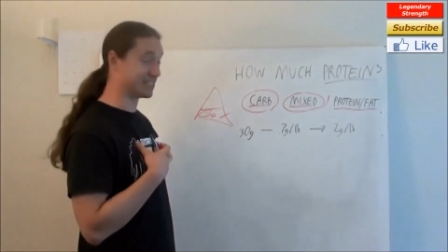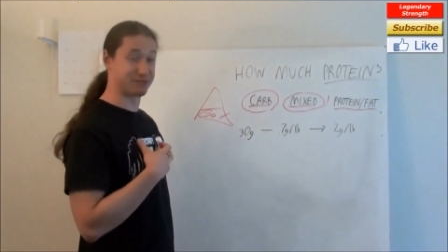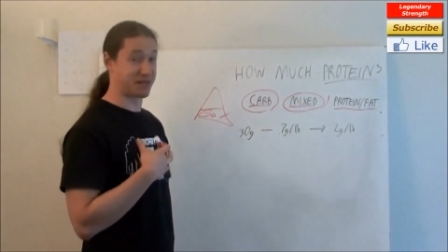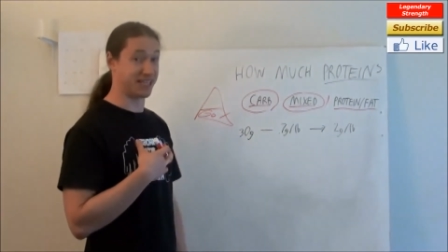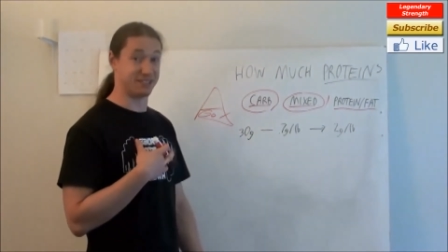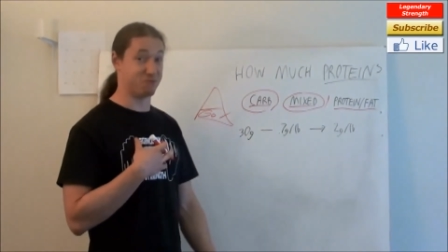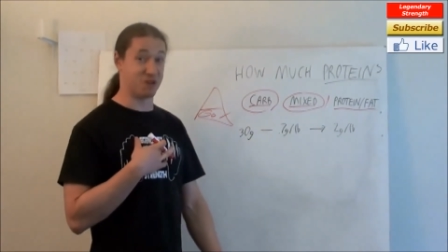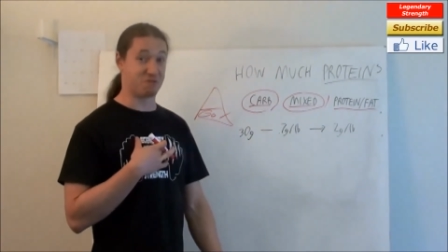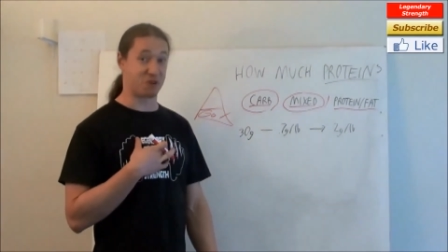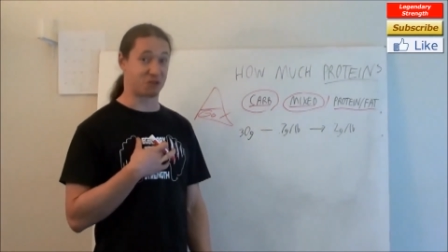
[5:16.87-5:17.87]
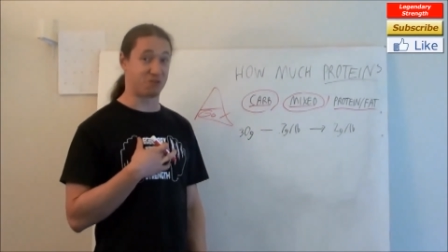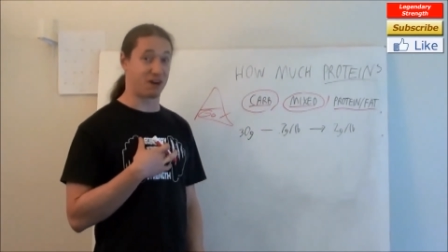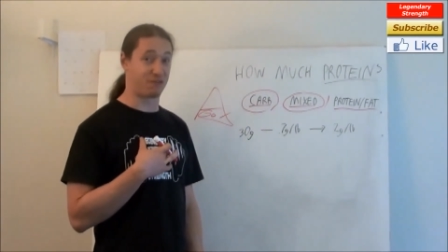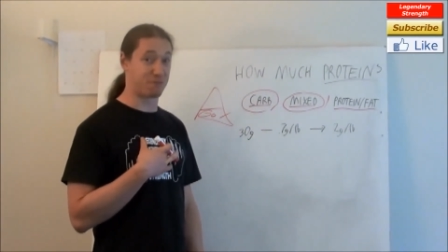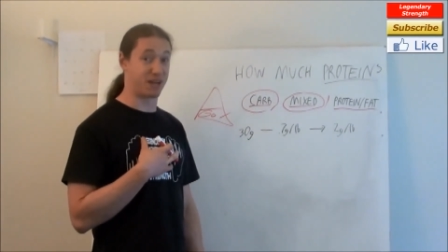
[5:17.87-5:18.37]
just because it wouldn't work
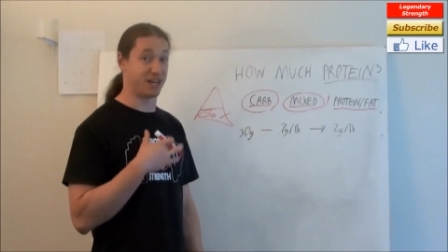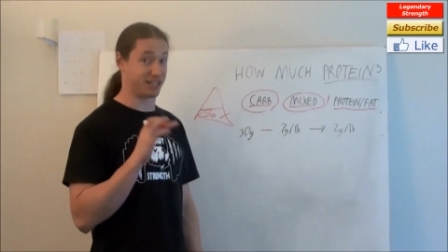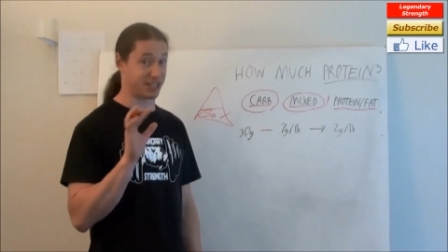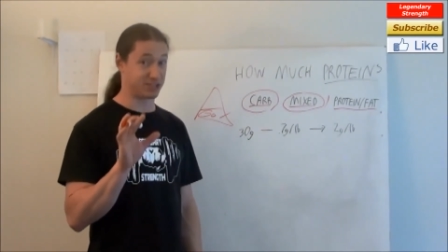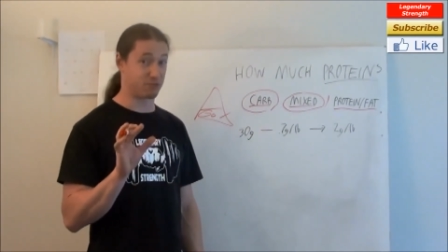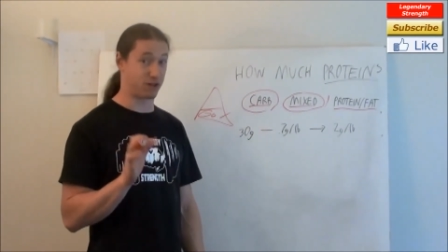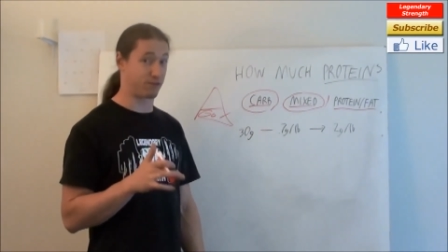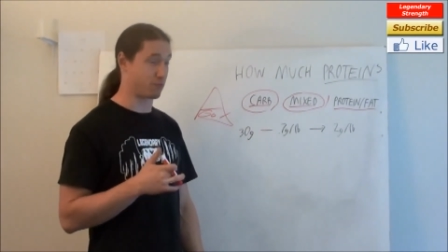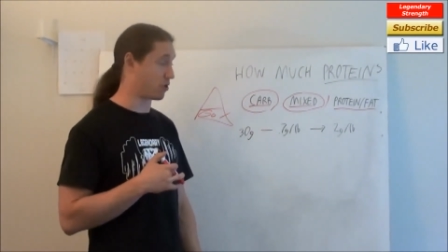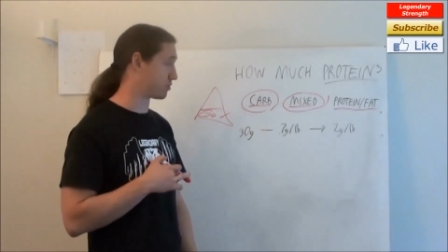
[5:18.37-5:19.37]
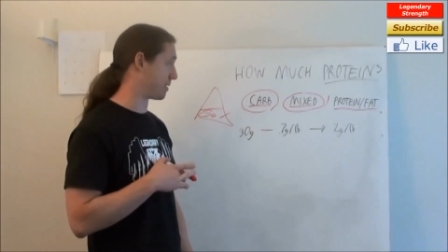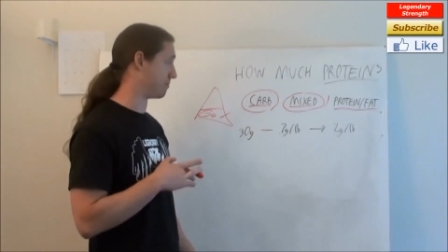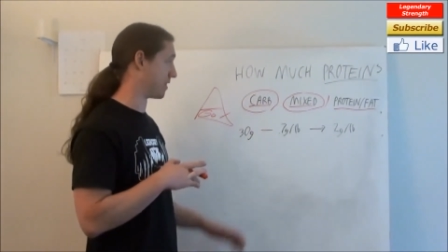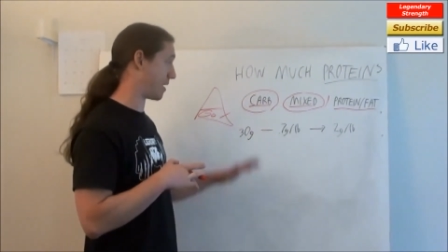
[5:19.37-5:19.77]
well for me, and it doesn't work for most people.